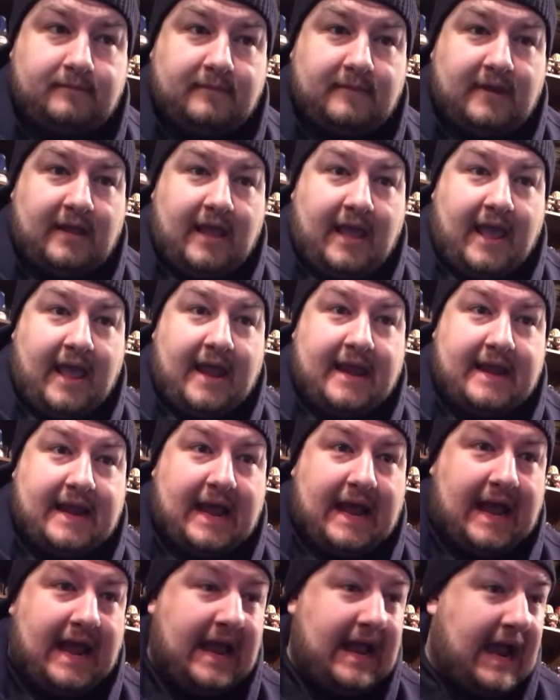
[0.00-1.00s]
And
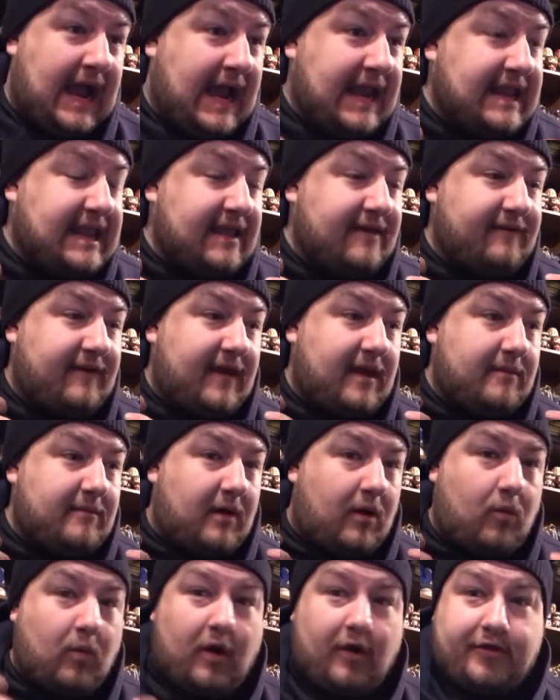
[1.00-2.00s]
I give him
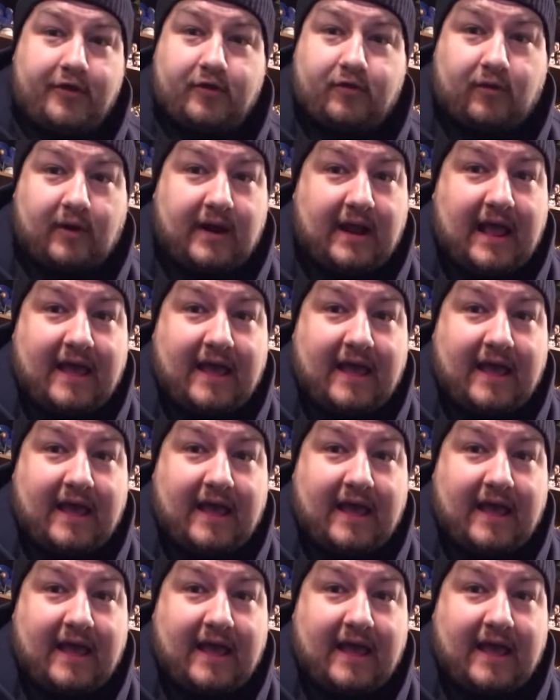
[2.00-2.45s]
a wealth of credit.